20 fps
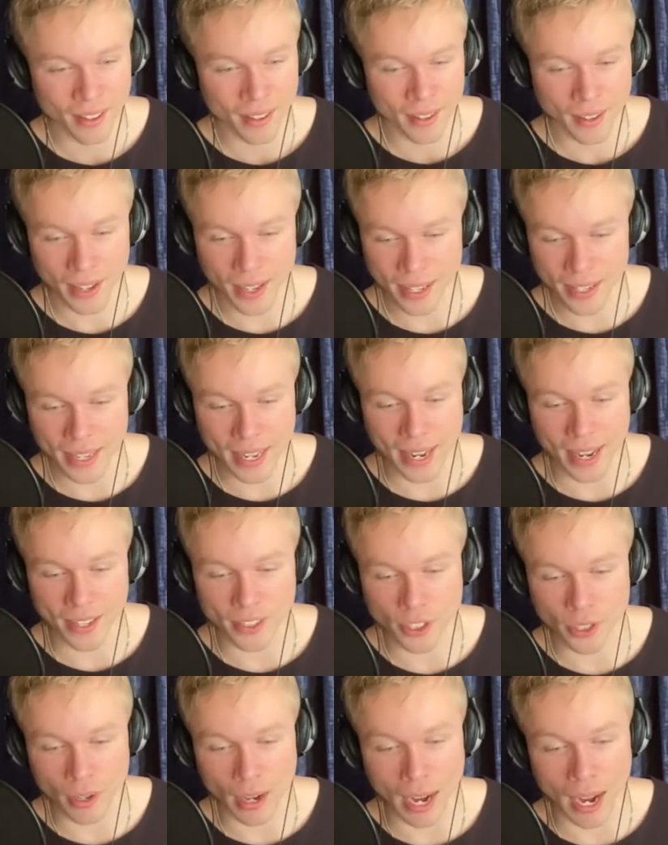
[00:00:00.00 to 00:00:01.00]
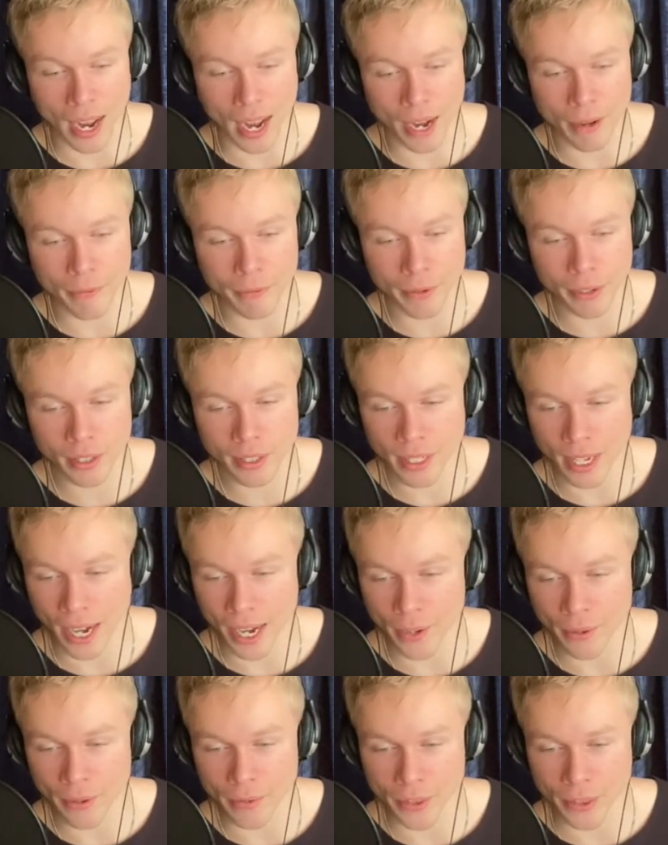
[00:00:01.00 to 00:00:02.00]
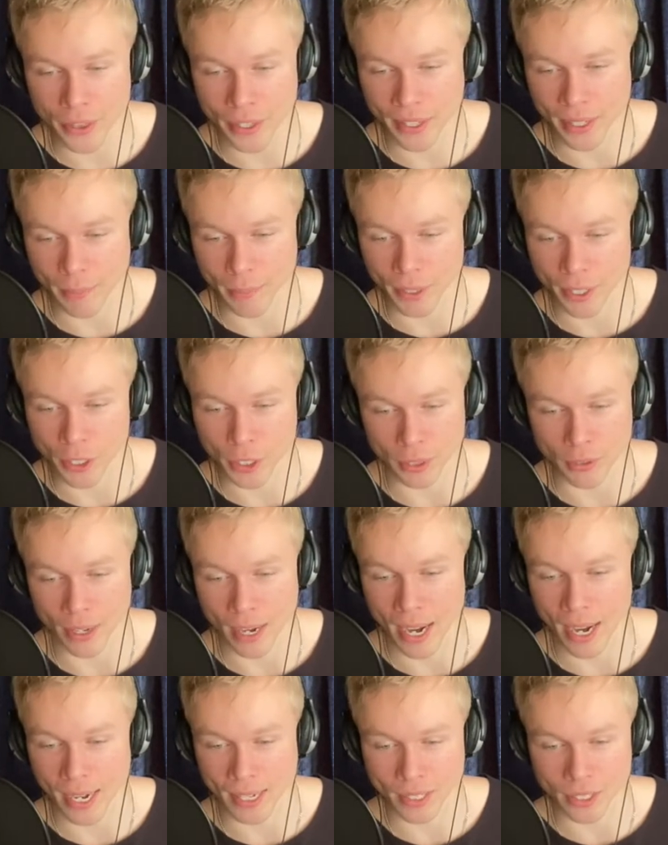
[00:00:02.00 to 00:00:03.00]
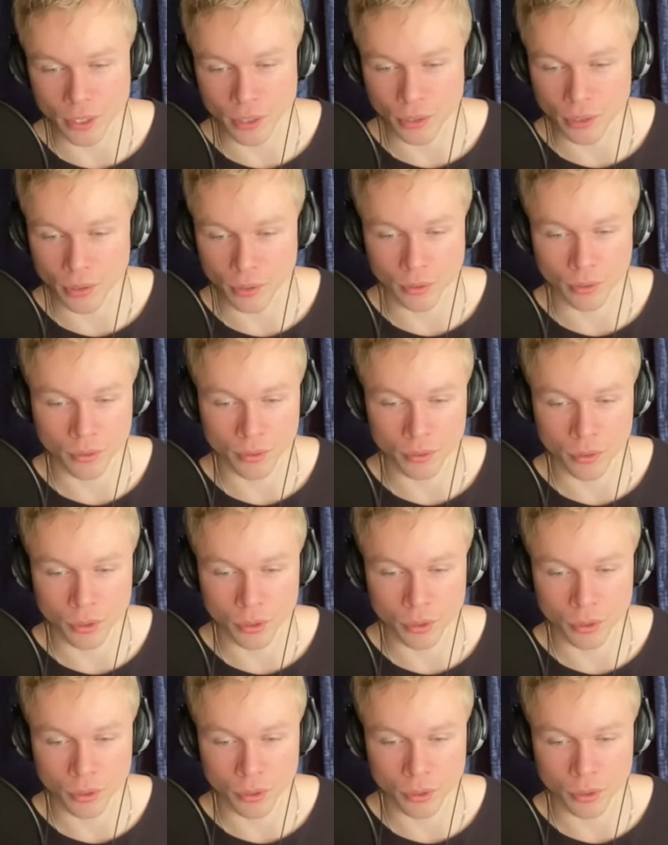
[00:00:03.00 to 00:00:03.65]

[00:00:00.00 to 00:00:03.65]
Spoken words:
Yeah, so I don't even think I'm going to try to